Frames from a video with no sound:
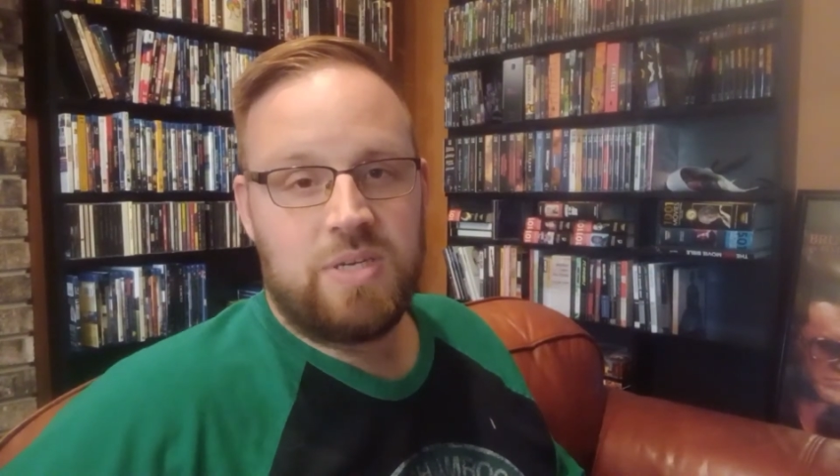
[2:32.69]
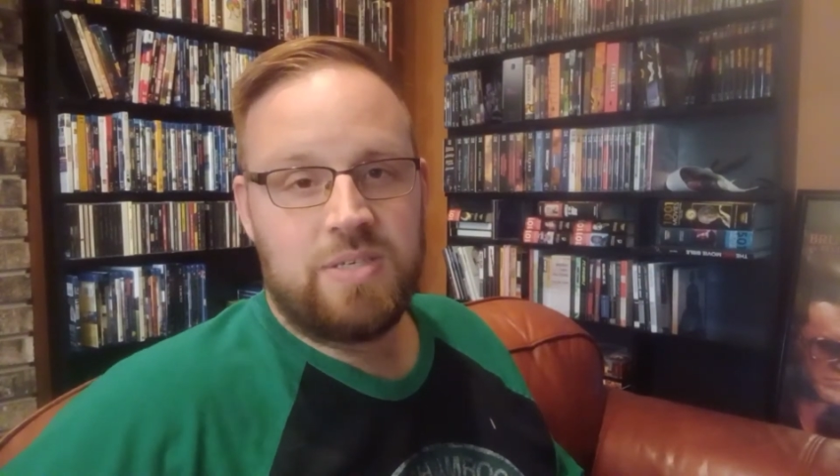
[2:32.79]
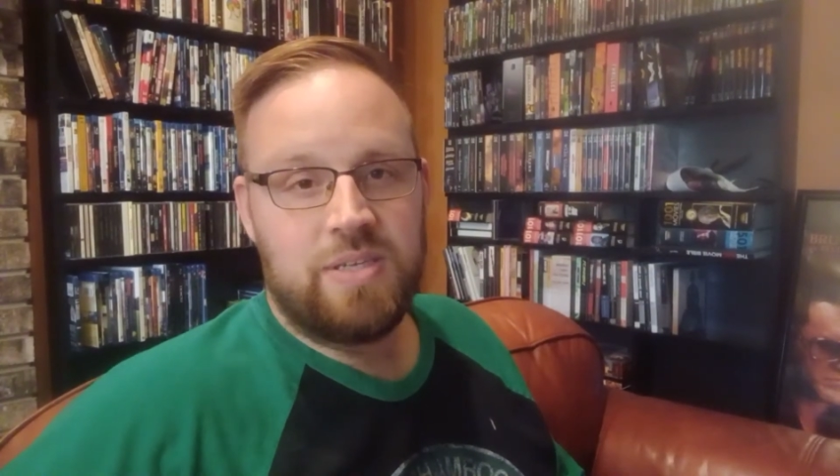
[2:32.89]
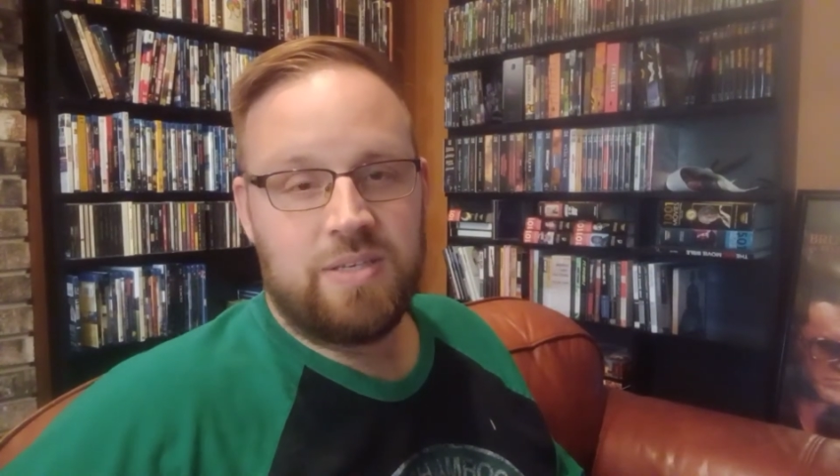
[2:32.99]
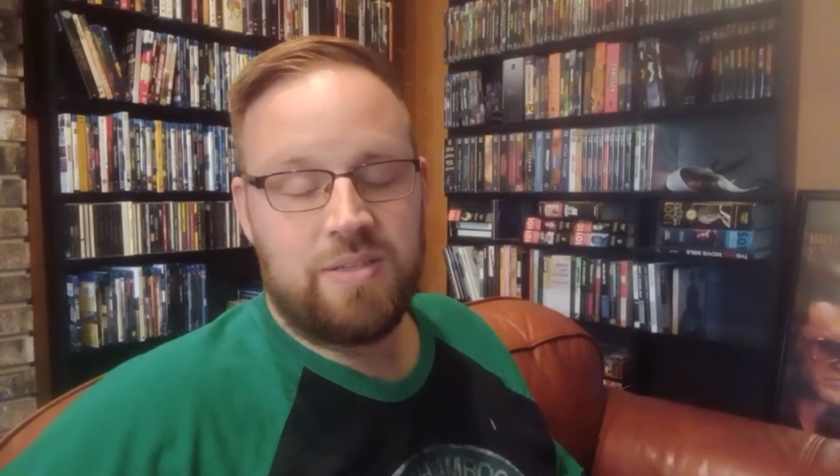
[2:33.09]
I
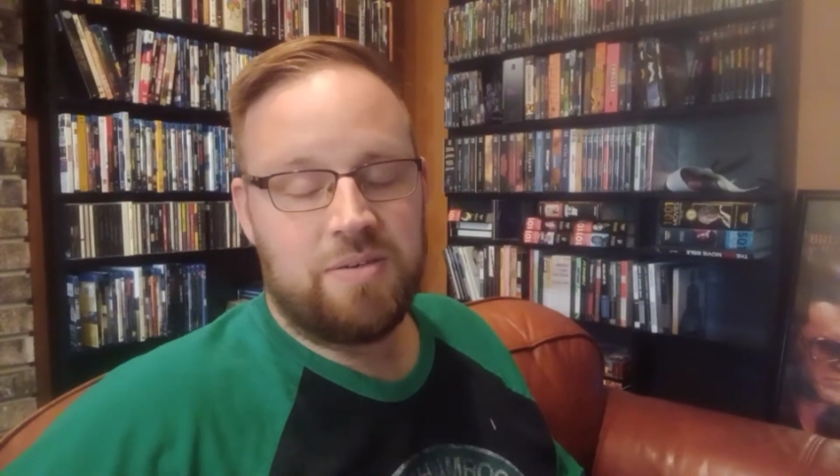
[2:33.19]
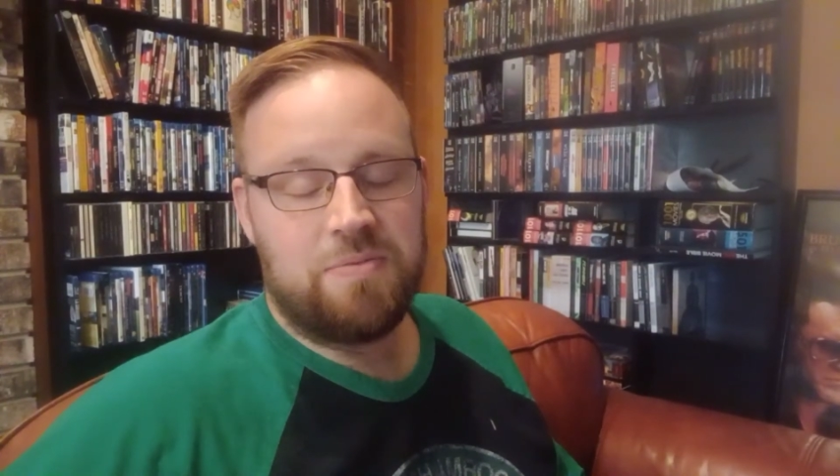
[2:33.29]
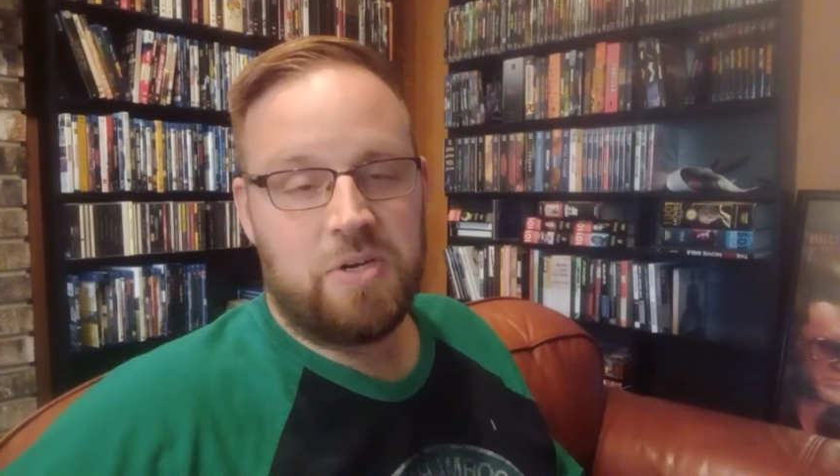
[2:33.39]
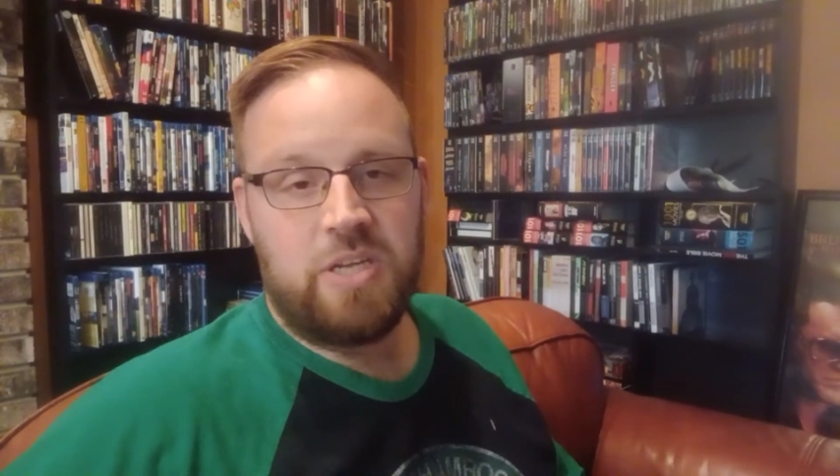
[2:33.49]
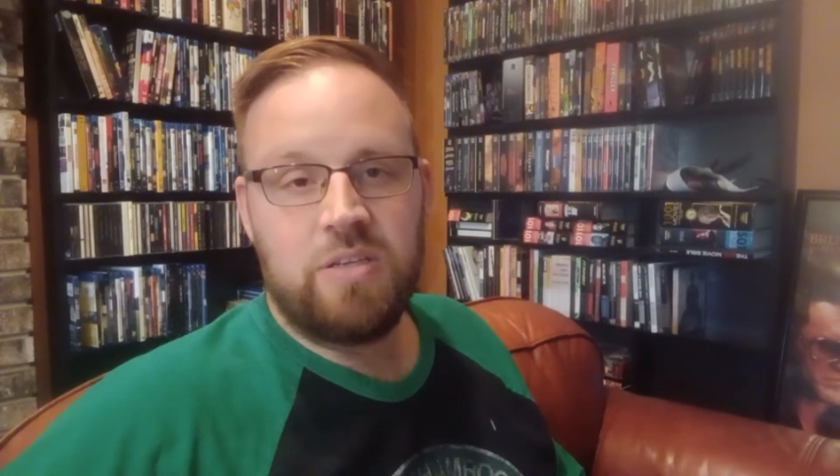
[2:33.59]
just think that they're
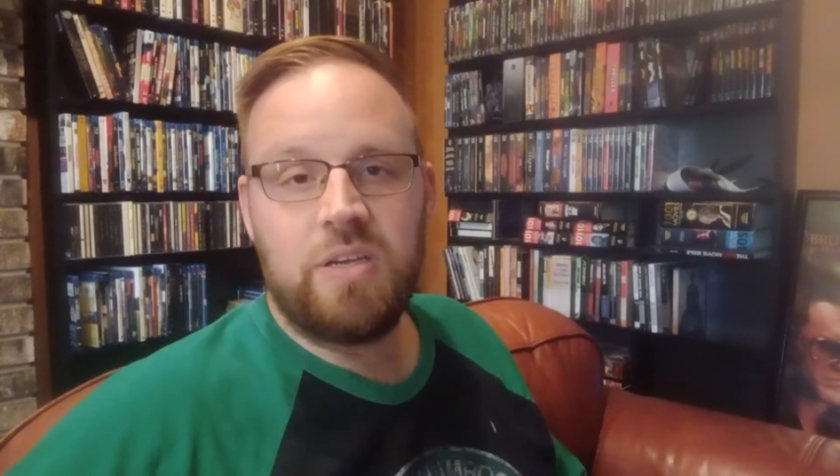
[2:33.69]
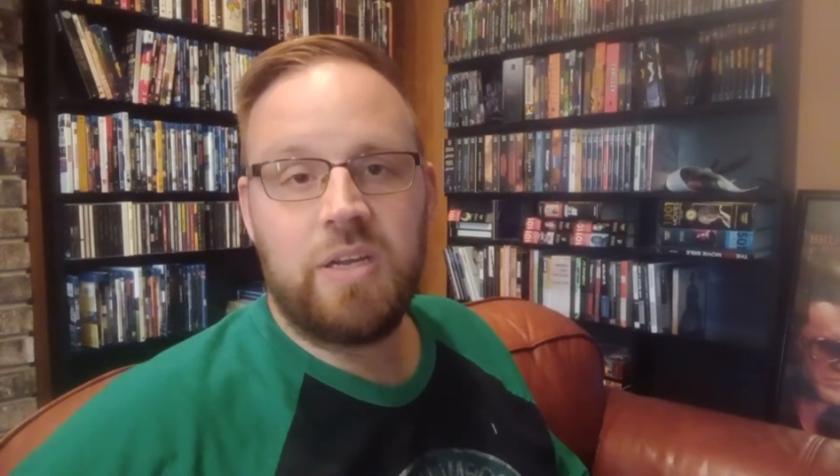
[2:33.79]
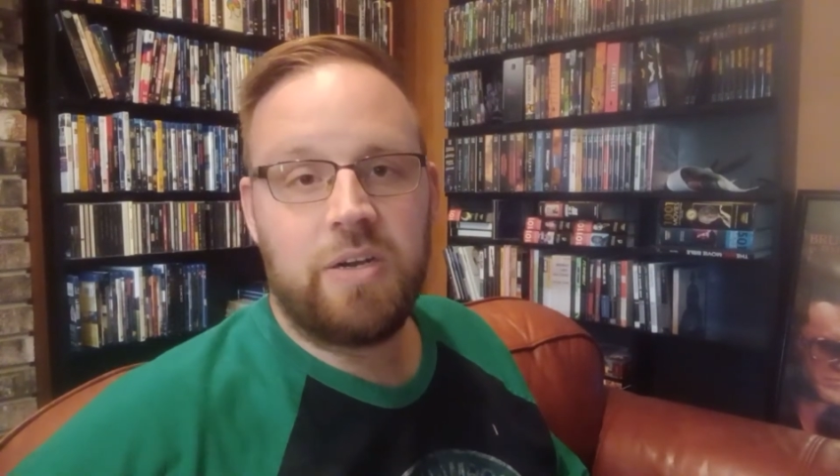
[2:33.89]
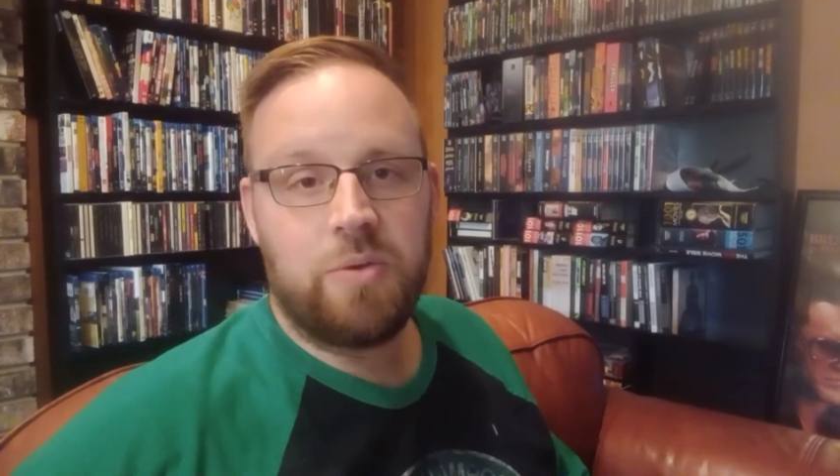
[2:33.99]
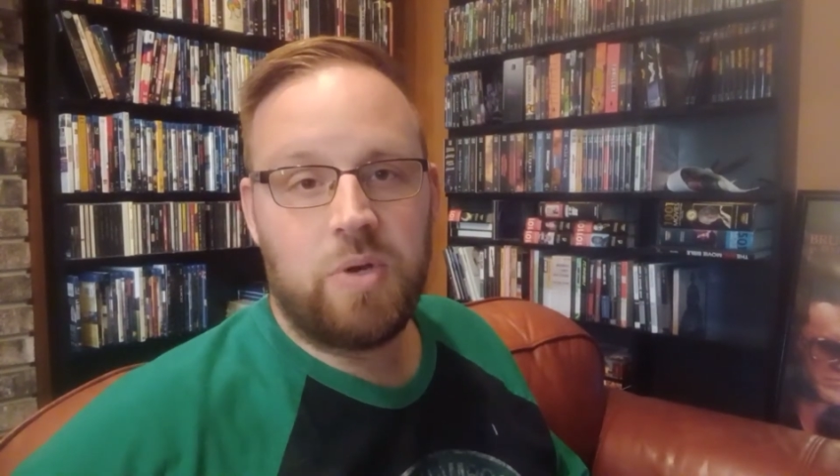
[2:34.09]
funny. I
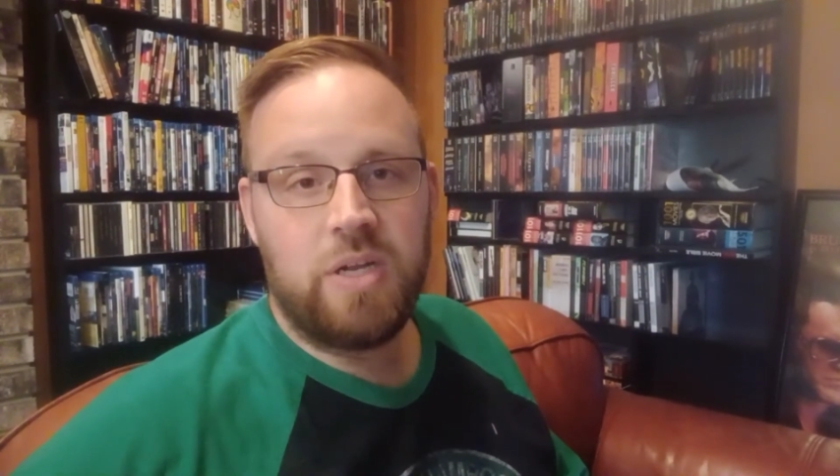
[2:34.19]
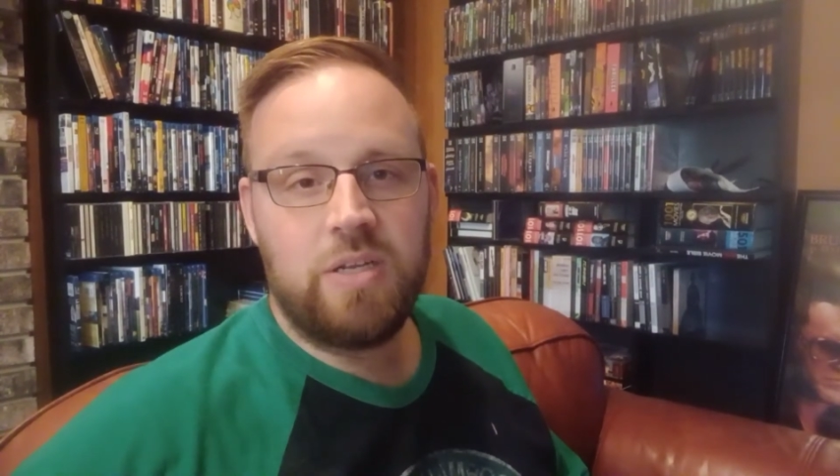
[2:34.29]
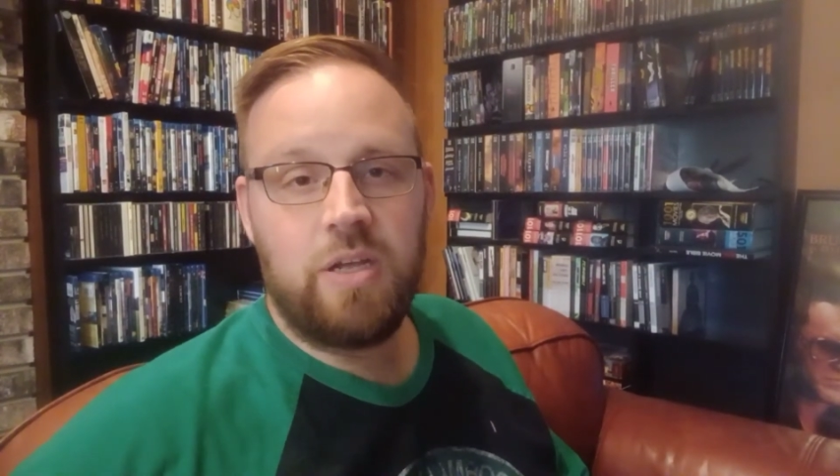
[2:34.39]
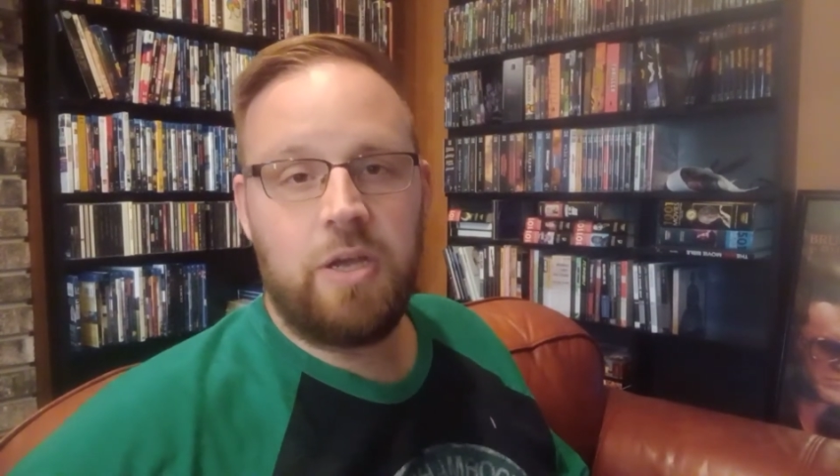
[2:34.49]
don't know why.